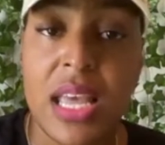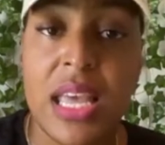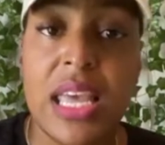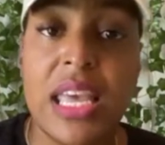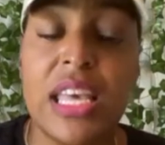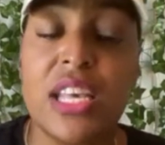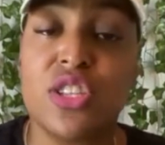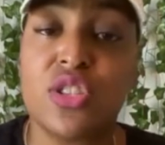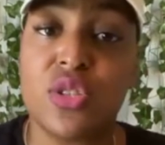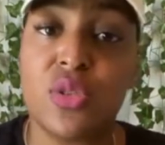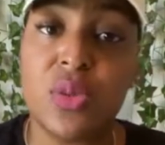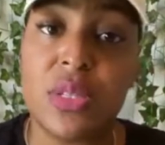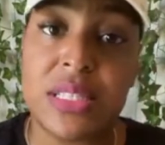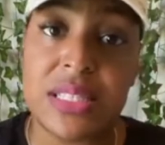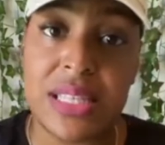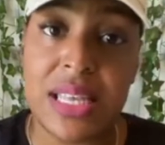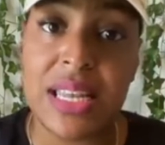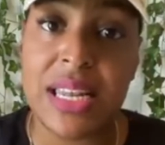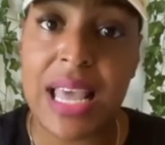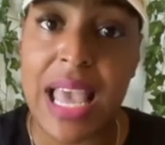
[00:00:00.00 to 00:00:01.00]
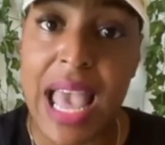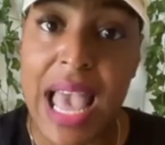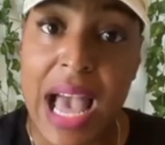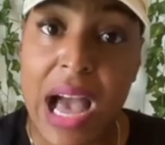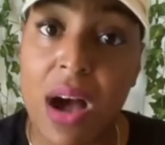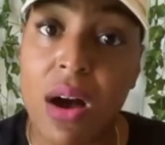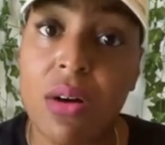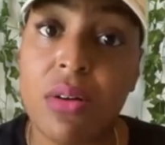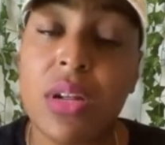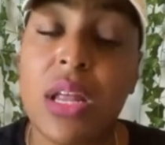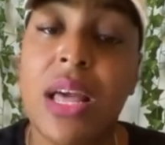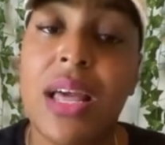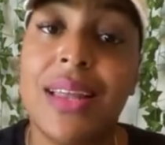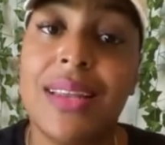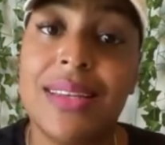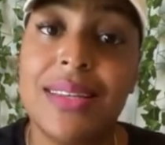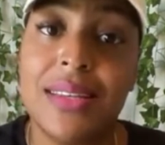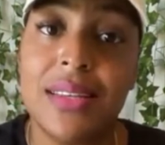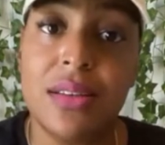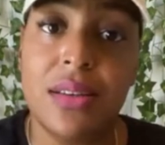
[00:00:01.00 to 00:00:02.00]
is to send out
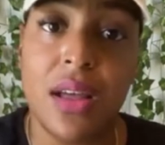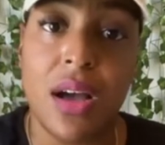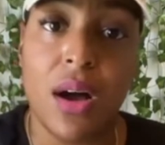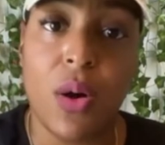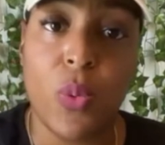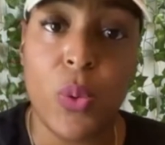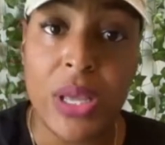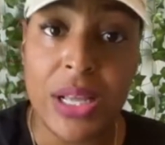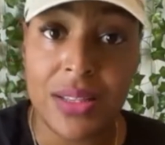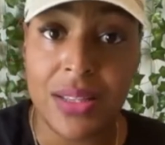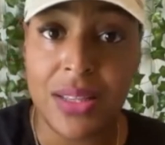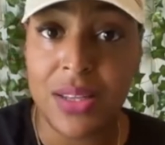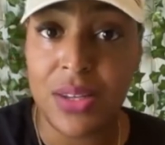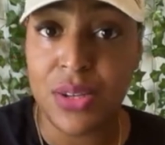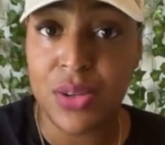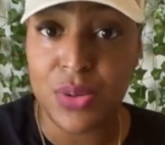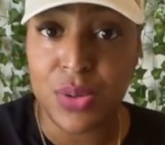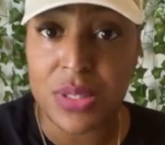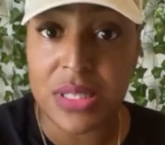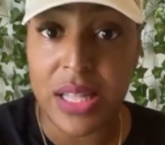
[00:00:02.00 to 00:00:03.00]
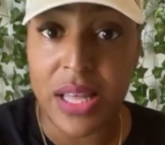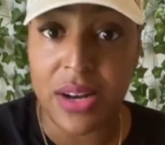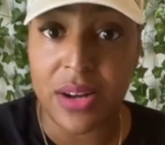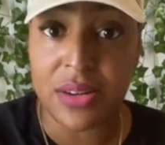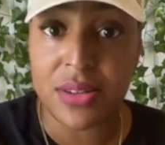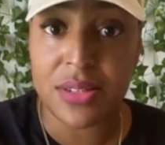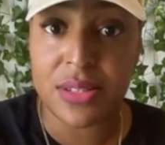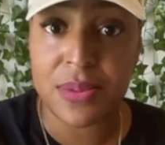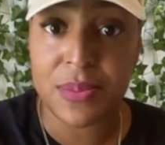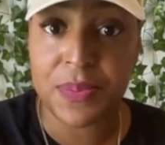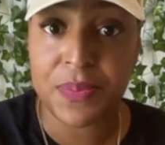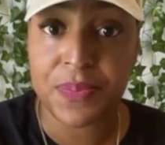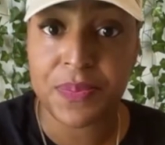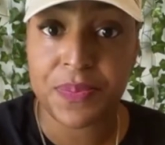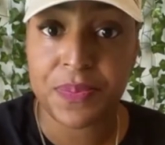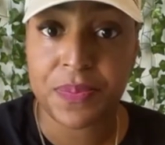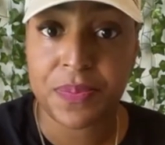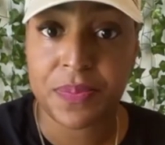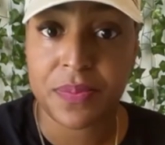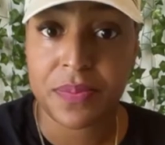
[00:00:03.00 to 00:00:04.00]
weekly newsletters.
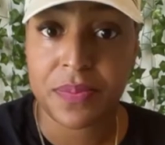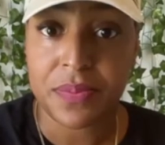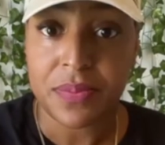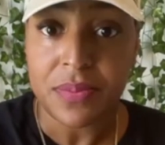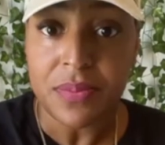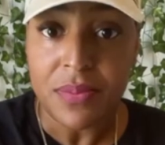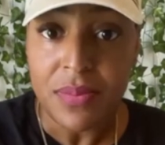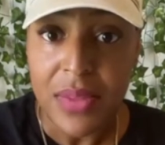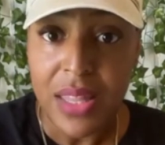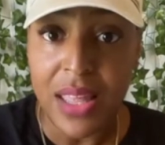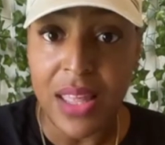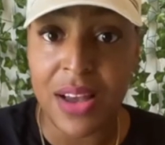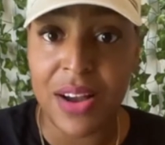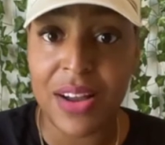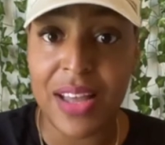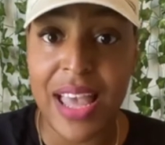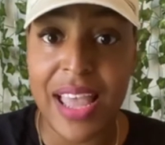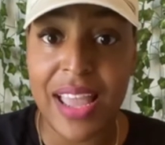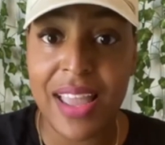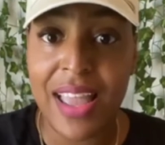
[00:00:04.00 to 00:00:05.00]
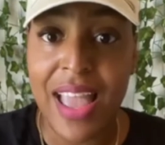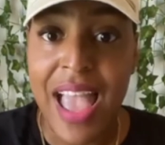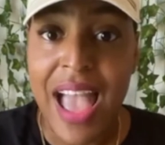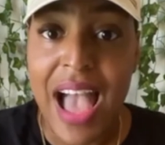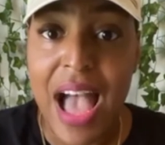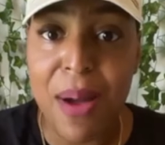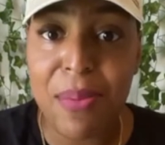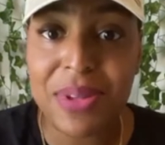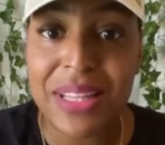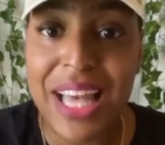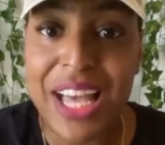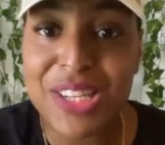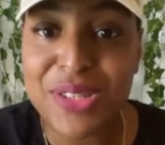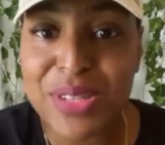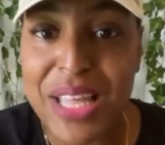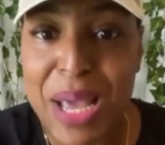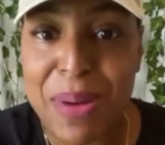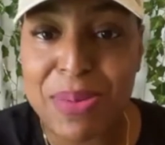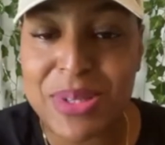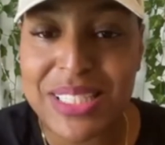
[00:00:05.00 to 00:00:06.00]
Okay, I'm glad you
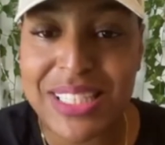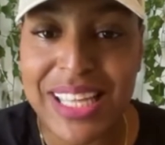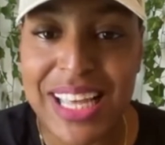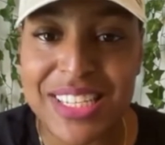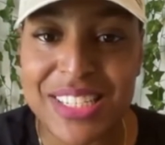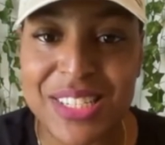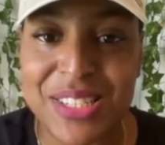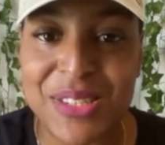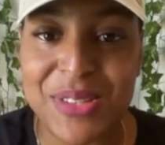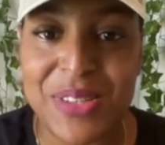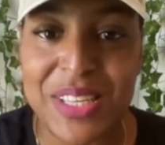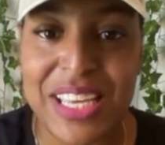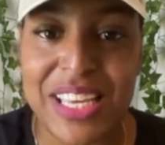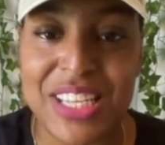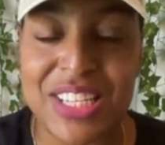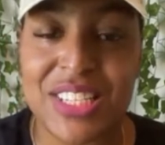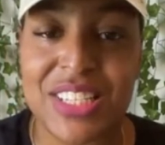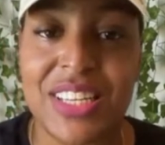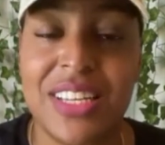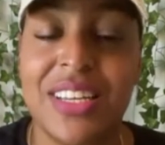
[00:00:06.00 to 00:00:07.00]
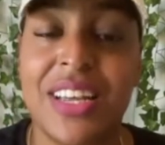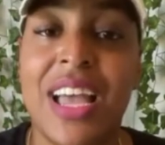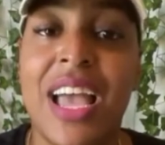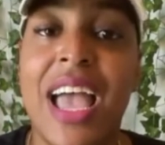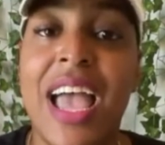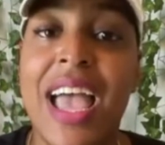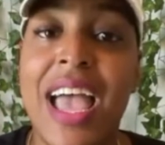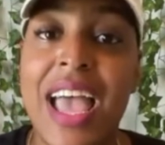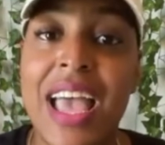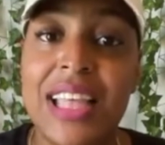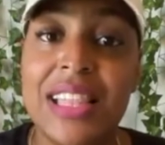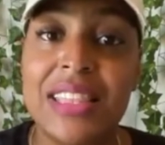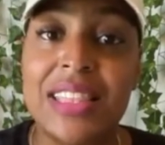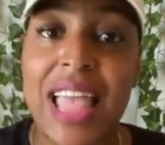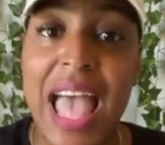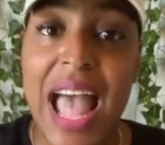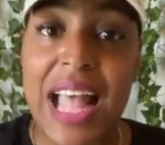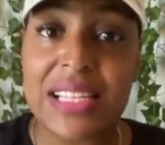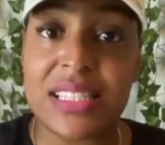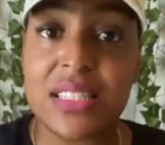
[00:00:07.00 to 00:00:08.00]
was able to catch it too, Keisha.
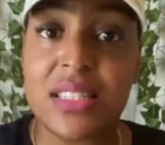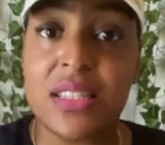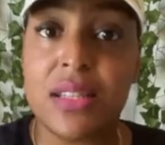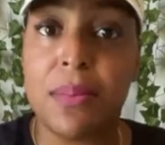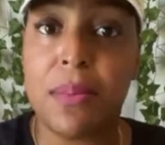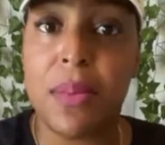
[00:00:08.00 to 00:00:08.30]
That's the